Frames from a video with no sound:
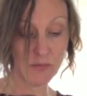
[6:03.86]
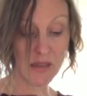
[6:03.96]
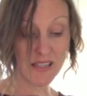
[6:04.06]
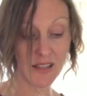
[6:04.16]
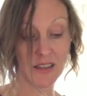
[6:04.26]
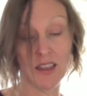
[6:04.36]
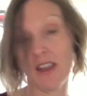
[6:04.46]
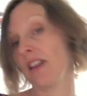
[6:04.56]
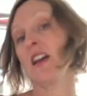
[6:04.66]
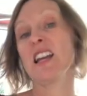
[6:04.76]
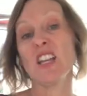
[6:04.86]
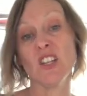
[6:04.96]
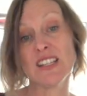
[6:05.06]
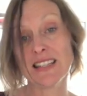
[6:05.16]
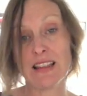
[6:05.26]
basically, you
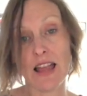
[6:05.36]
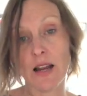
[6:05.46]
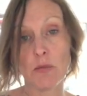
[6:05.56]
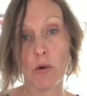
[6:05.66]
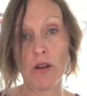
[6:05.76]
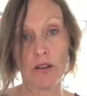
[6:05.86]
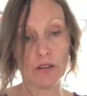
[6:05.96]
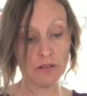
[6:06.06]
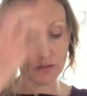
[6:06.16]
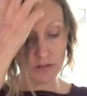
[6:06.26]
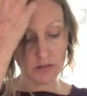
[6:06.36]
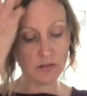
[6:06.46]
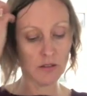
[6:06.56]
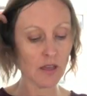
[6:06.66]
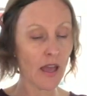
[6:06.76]
just let it boil.
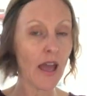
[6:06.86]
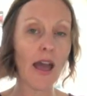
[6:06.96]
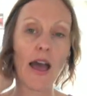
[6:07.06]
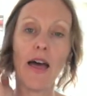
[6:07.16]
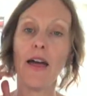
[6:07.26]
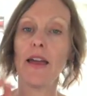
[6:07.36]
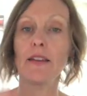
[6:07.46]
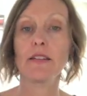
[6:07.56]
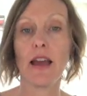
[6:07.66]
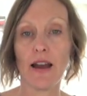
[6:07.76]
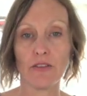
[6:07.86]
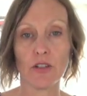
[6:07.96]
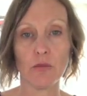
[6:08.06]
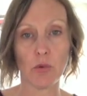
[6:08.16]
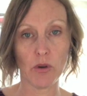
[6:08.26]
And
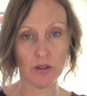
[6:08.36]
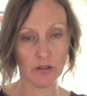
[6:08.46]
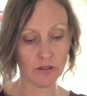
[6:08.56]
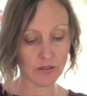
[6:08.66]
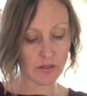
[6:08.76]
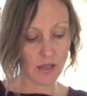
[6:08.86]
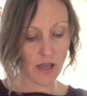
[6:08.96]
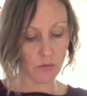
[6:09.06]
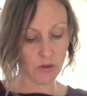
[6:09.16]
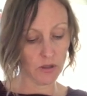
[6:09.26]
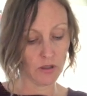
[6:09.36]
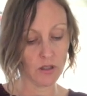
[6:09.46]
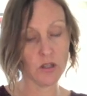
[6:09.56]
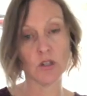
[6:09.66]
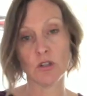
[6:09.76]
after it boils, I will
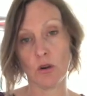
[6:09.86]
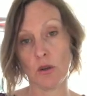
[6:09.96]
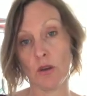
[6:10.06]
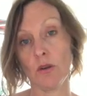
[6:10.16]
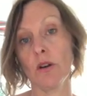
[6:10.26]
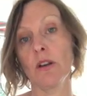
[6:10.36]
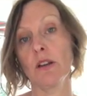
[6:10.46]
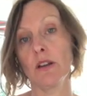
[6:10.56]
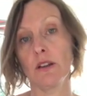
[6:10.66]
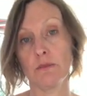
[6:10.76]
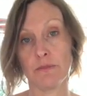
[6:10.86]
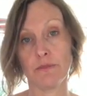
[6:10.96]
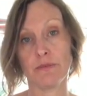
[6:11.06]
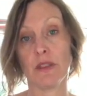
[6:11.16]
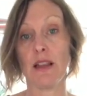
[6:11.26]
show you
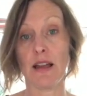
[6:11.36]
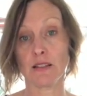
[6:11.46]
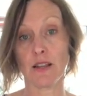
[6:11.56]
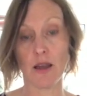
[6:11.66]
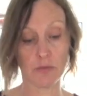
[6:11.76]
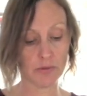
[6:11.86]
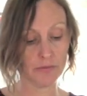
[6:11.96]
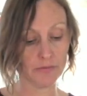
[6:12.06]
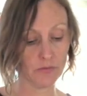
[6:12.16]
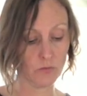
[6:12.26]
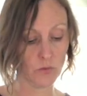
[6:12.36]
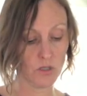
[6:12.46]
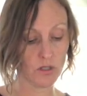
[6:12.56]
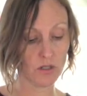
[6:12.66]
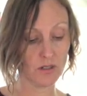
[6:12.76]
the last step,
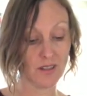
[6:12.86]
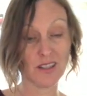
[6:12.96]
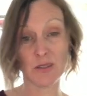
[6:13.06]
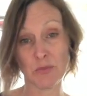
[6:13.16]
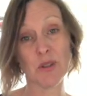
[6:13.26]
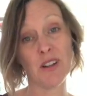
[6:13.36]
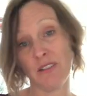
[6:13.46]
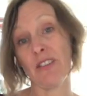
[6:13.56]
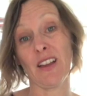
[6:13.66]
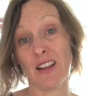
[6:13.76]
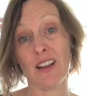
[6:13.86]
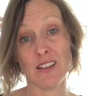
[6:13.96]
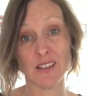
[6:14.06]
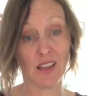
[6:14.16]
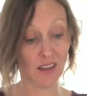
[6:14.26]
which is pretty fucking
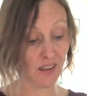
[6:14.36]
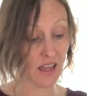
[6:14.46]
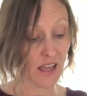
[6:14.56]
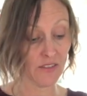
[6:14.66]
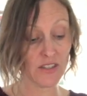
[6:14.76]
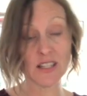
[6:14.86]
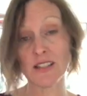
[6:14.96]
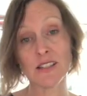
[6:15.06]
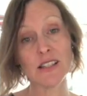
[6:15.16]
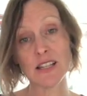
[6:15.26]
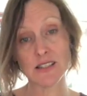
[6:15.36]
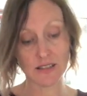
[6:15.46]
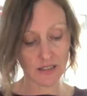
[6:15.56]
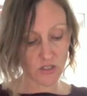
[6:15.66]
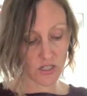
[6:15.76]
easy. If it doesn't taste
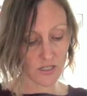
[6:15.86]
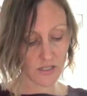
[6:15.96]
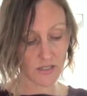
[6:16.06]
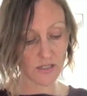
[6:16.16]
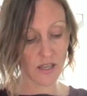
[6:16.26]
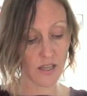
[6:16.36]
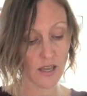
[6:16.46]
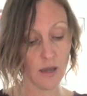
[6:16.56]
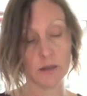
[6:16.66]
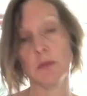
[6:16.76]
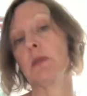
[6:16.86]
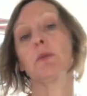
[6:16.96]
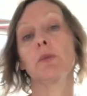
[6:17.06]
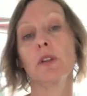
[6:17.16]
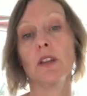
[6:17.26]
delicious, I'm gonna be
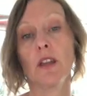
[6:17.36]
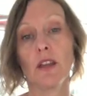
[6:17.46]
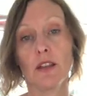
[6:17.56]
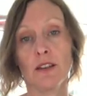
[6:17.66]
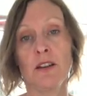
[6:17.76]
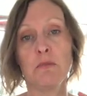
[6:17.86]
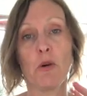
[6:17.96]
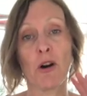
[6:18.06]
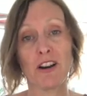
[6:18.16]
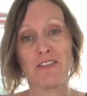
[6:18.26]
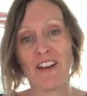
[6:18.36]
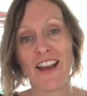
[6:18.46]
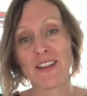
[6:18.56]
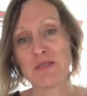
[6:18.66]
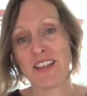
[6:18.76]
really
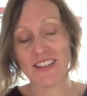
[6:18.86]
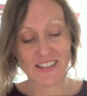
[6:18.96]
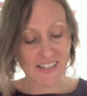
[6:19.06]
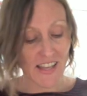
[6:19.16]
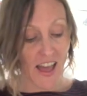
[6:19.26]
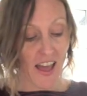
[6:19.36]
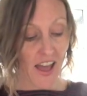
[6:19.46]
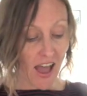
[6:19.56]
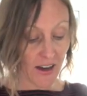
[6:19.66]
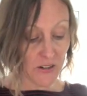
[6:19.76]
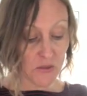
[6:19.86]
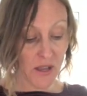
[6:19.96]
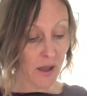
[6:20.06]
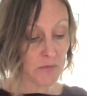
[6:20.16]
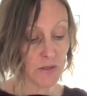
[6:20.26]
mortified because I don't know what
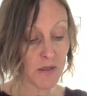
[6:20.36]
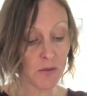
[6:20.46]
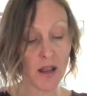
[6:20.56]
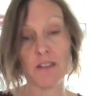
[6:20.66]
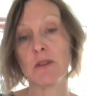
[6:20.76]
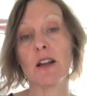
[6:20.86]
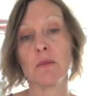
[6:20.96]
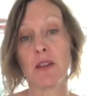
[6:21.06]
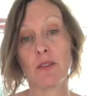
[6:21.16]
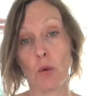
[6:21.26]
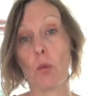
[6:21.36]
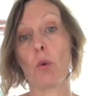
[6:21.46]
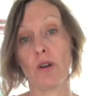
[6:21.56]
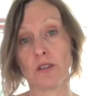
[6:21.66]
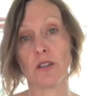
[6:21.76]
happened to me, but I've become like the
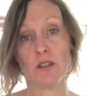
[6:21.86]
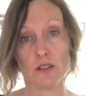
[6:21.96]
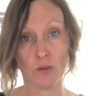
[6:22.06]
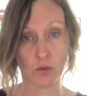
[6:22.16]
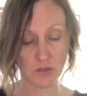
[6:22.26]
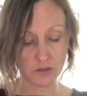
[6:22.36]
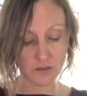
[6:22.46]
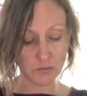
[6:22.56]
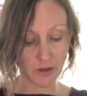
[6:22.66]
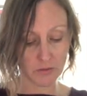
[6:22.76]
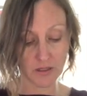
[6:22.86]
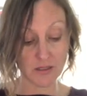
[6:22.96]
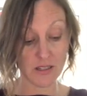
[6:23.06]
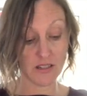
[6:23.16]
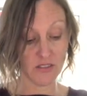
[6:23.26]
worst cook in the world, probably
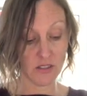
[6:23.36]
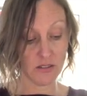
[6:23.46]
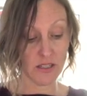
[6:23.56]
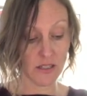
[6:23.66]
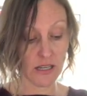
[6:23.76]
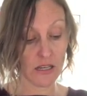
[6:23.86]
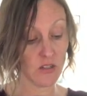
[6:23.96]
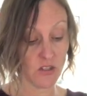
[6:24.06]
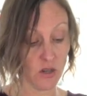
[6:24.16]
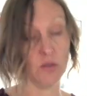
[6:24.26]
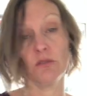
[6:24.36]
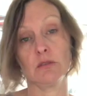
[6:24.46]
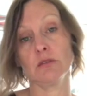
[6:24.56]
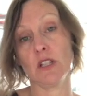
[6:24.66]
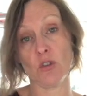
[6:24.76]
because I never do it and I don't
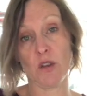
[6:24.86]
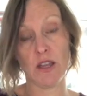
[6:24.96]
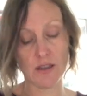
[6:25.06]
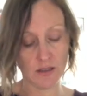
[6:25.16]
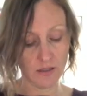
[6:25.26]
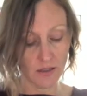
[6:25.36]
enjoy it.